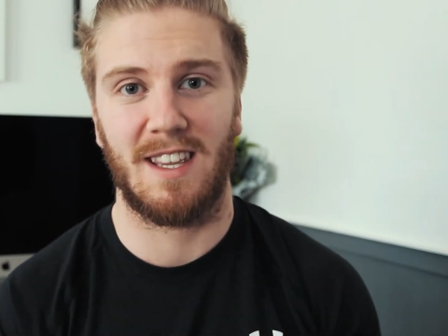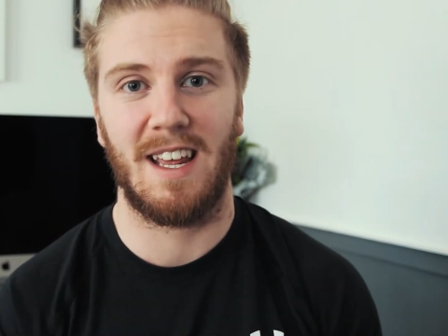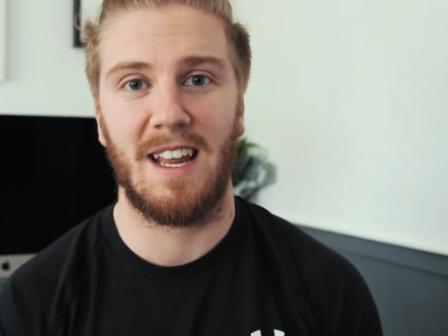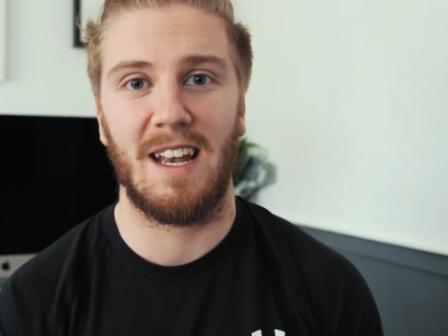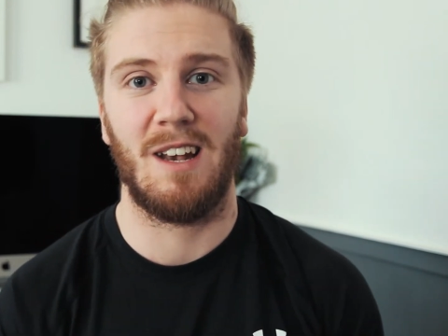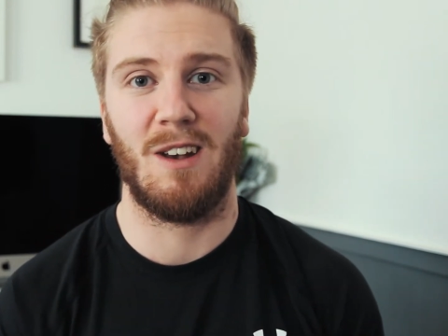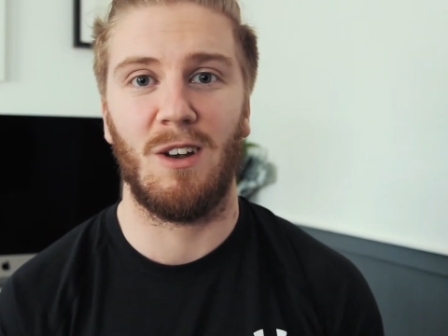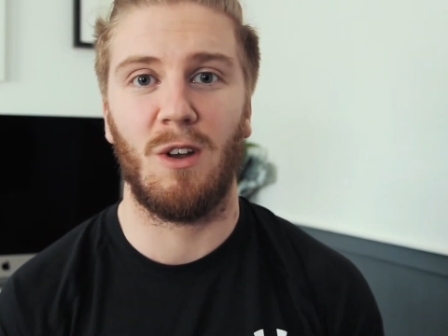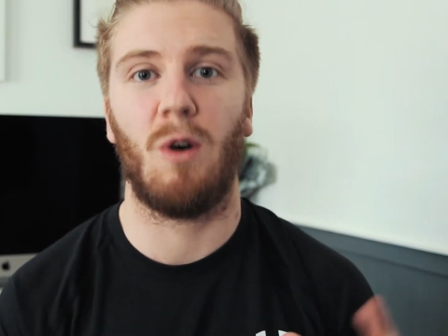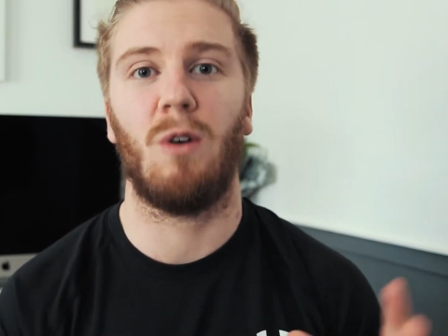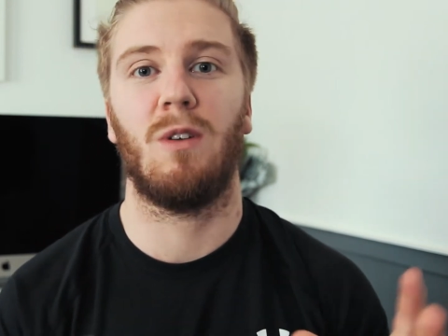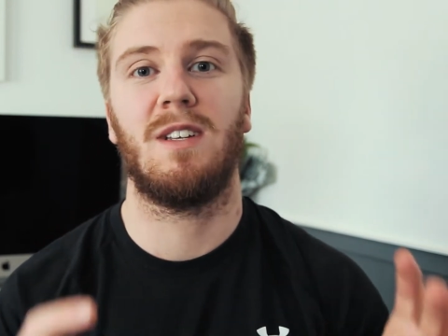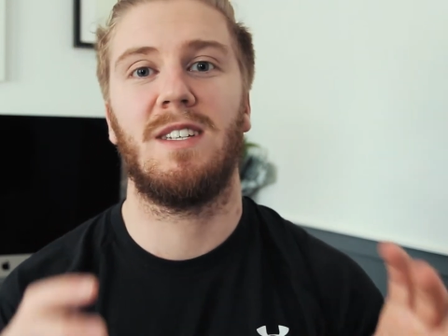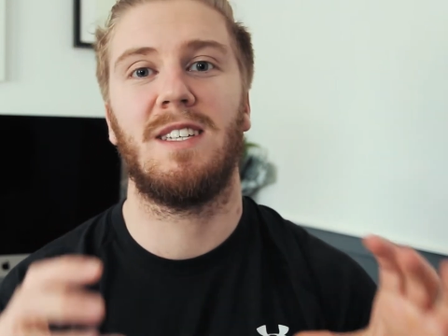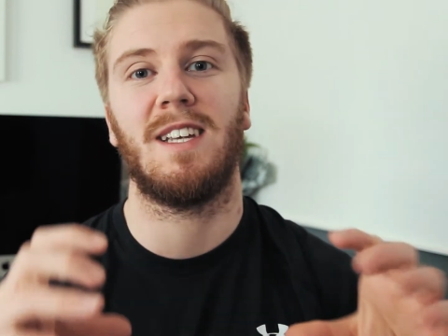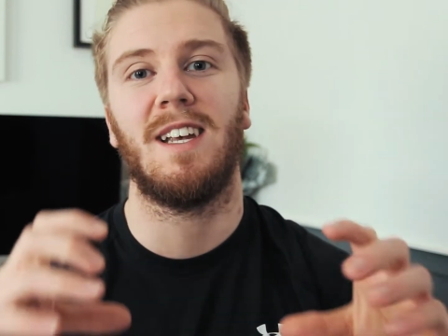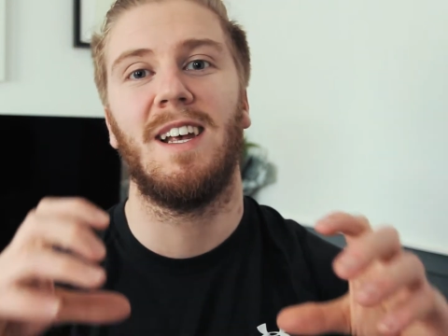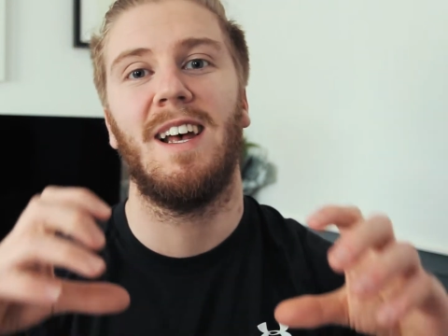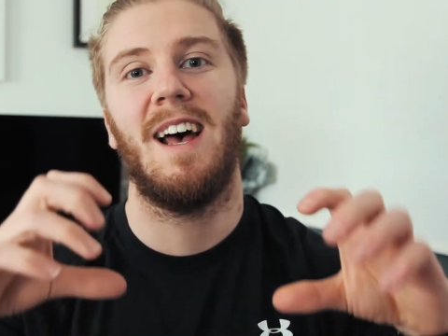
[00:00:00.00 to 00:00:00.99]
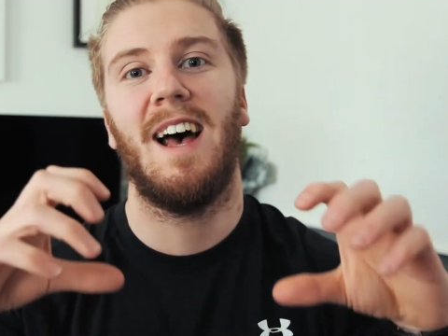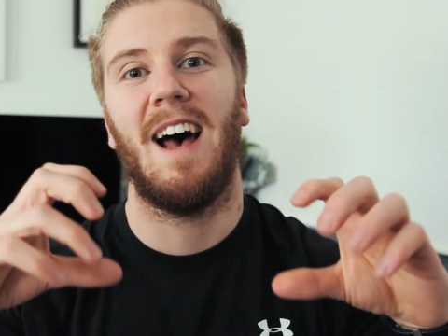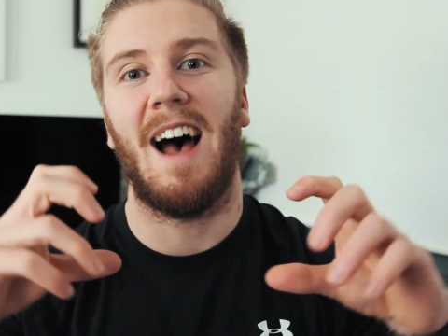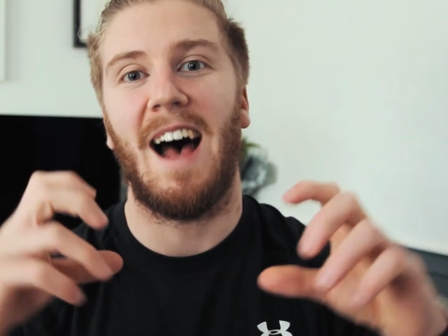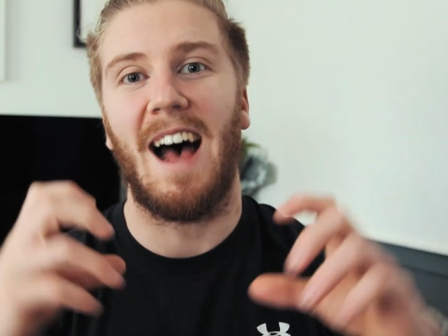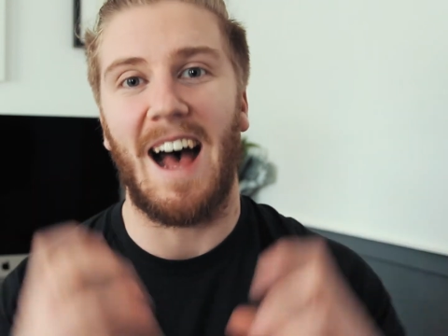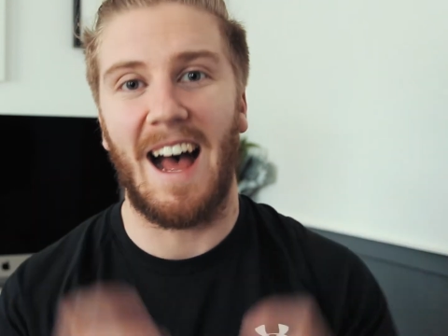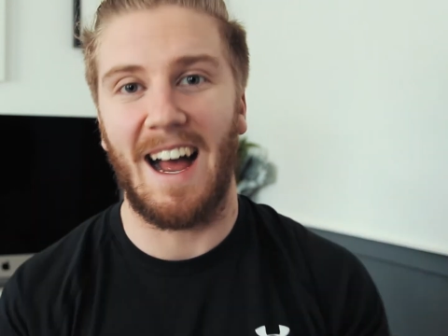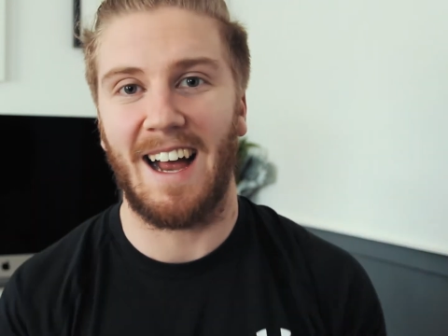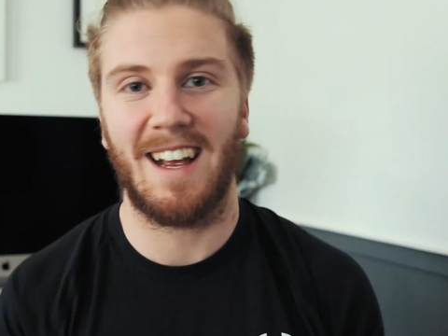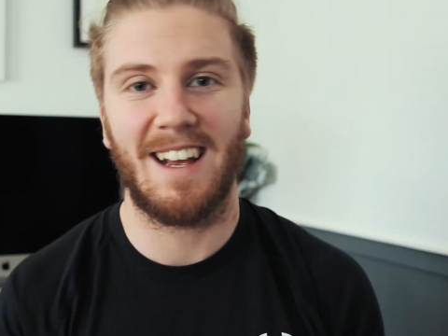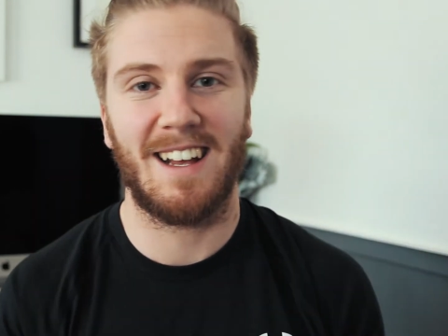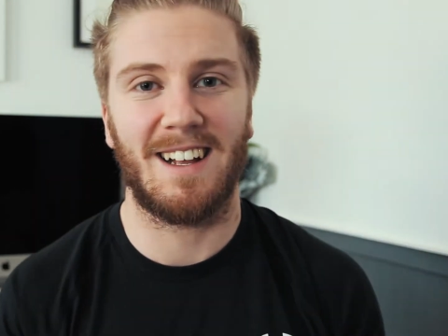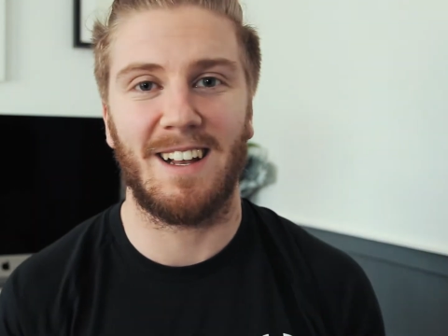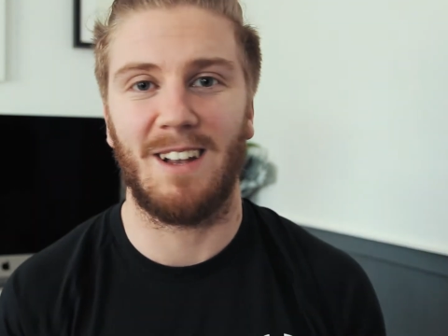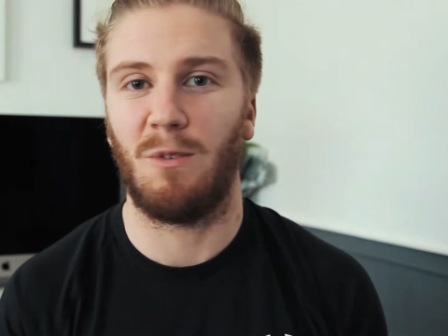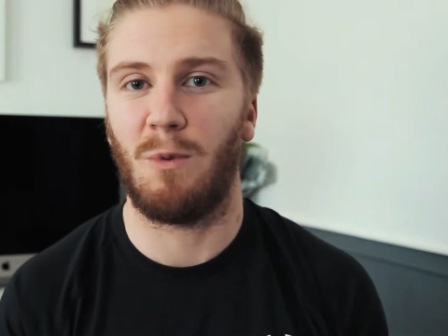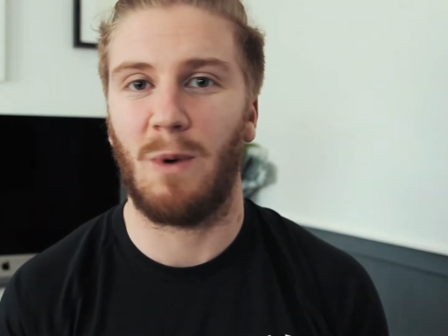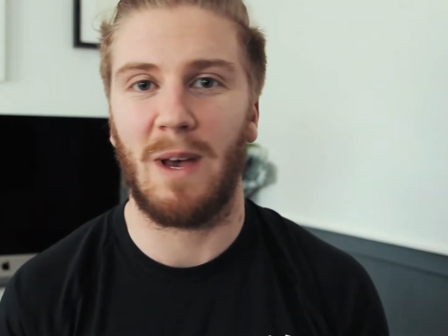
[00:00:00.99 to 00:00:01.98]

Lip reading: They're not ankle